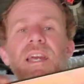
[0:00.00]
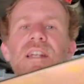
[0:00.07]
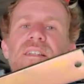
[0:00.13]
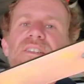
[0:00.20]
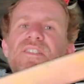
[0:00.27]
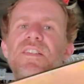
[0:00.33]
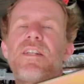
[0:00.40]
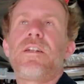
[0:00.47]
of
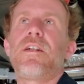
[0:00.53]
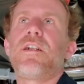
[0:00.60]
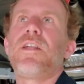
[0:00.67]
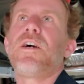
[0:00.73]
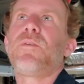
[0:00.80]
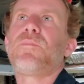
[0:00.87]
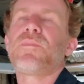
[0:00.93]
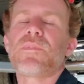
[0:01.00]
center it
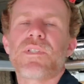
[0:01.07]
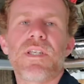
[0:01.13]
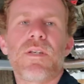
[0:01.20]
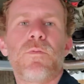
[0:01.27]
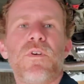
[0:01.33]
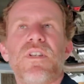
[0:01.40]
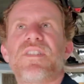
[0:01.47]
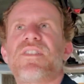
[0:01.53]
up, see
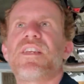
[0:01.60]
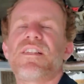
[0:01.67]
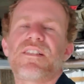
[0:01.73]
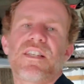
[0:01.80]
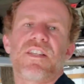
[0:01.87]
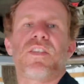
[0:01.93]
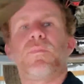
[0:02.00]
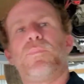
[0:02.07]
where it sits,
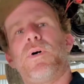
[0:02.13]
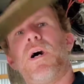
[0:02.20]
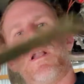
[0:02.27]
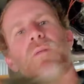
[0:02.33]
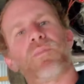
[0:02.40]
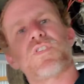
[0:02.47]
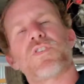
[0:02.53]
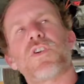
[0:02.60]
get the bottom
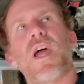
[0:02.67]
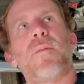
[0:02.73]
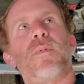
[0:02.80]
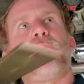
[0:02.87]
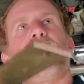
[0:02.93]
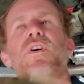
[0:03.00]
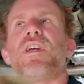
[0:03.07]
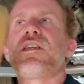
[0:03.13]
strap
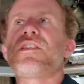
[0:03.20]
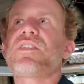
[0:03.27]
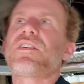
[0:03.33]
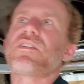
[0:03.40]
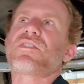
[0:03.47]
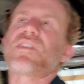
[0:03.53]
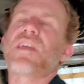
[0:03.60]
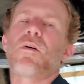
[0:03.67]
in place
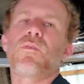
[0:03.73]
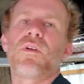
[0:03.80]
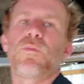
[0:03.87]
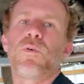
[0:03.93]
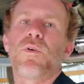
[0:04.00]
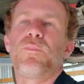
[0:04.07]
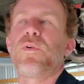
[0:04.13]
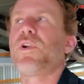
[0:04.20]
because now
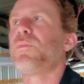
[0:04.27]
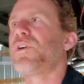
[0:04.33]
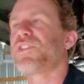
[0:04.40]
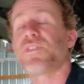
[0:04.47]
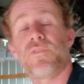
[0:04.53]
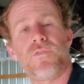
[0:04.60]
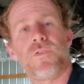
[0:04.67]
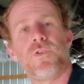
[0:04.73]
we're pretty much
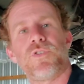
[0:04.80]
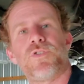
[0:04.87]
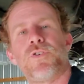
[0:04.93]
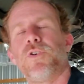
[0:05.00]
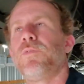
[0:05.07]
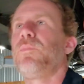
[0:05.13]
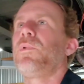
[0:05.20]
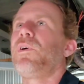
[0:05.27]
at full
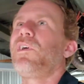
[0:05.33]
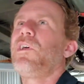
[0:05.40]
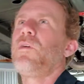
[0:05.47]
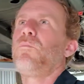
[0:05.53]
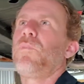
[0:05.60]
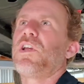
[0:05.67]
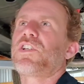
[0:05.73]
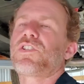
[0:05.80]
droop.
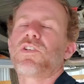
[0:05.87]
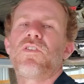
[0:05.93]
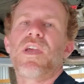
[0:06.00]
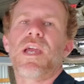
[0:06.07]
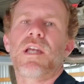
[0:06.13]
Make sure that